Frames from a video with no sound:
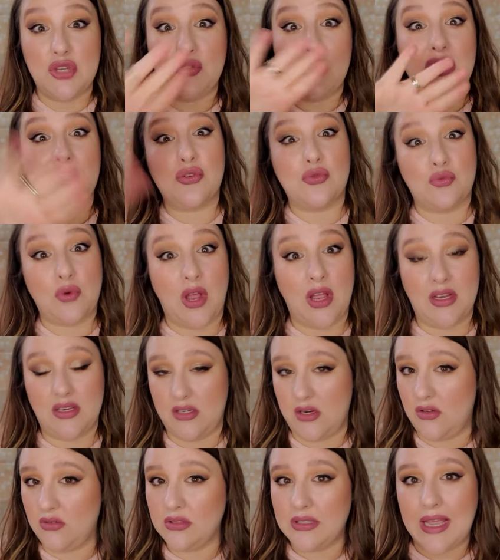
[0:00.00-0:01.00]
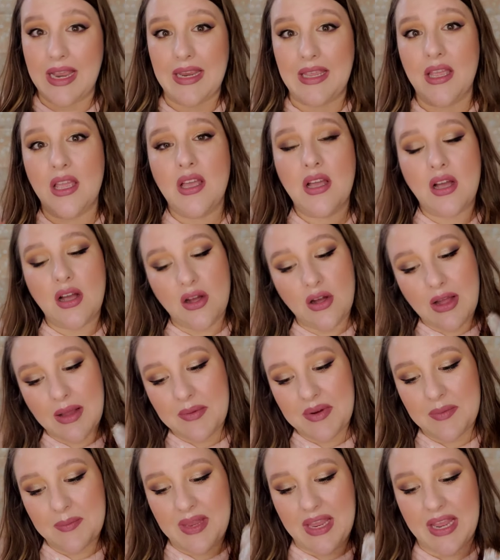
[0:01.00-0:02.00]
you need to run. Don't like, oh, I'm
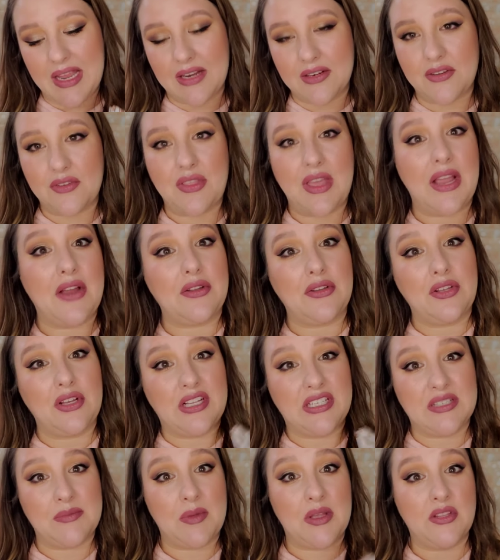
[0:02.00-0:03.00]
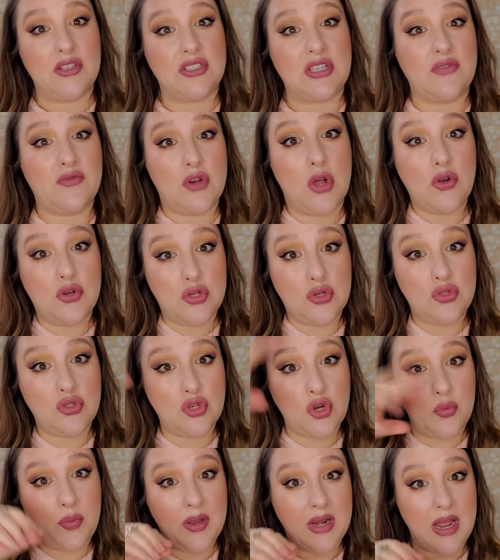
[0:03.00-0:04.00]
gonna meander there and look at some other stuff. No, you
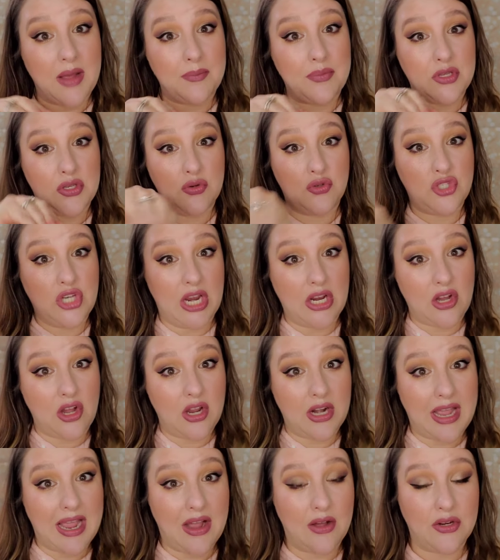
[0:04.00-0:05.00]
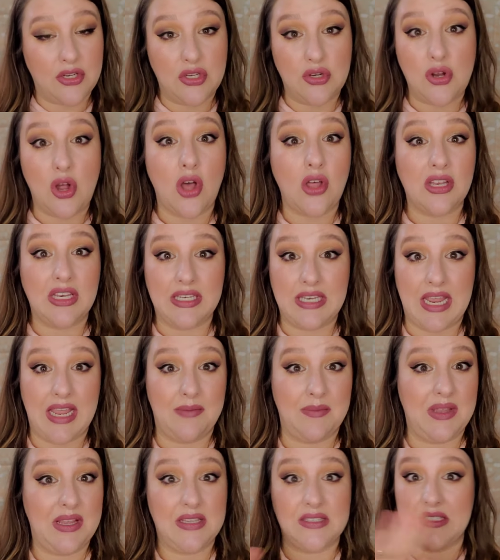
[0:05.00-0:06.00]
scoop it up, you check on out, and you call it a day
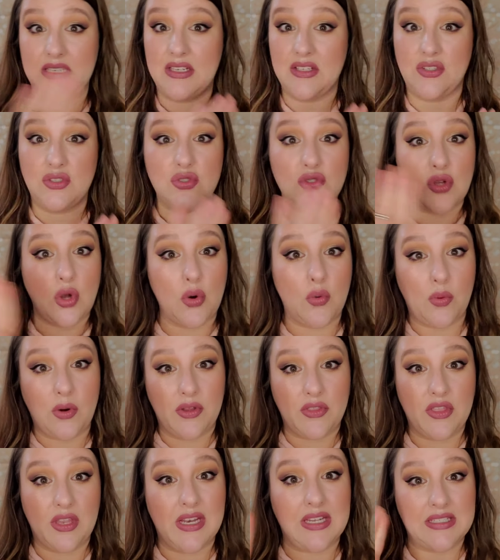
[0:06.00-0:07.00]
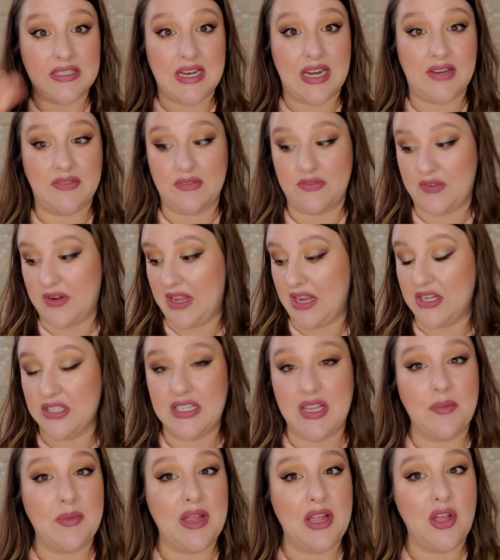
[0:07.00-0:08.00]
because it is so worth it. It's not even funny. I just
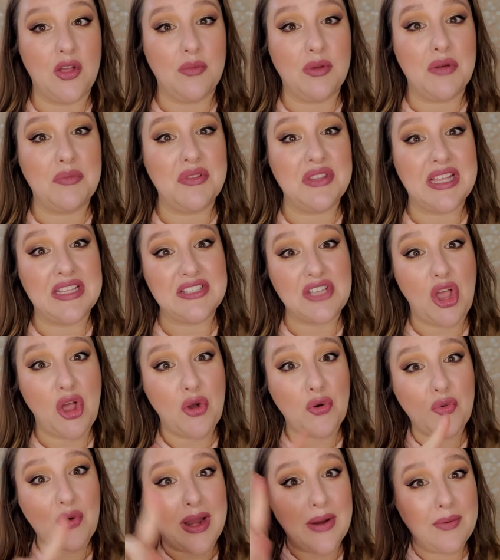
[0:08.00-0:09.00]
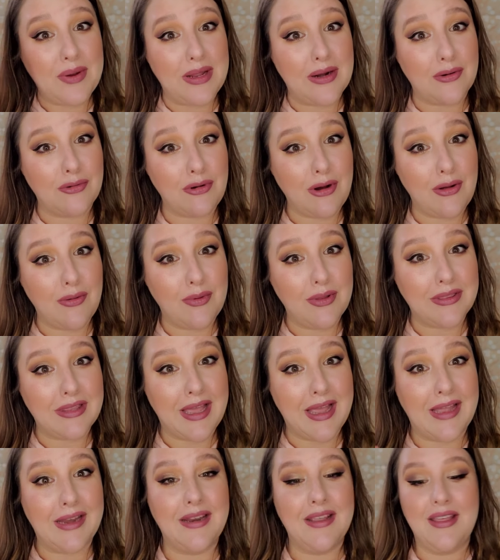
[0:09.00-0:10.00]
held my elbow, but that's all right. We gotta roll with
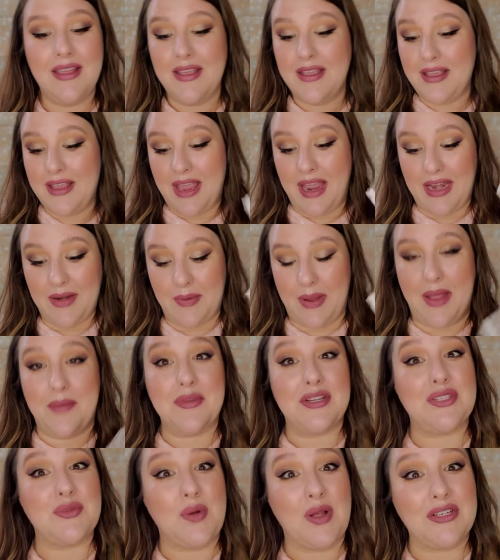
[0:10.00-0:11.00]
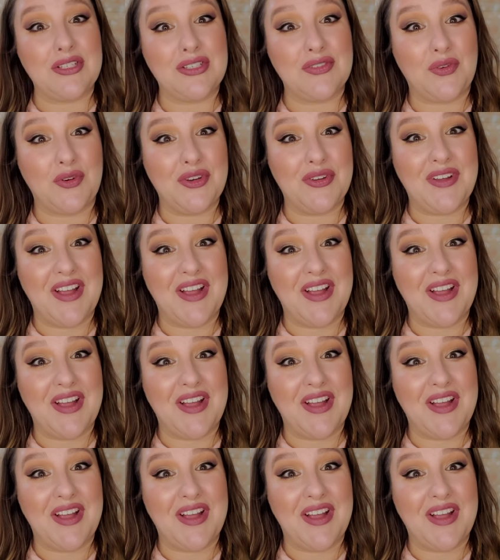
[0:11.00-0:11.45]
that. Anyway, I'm gonna swatch this for you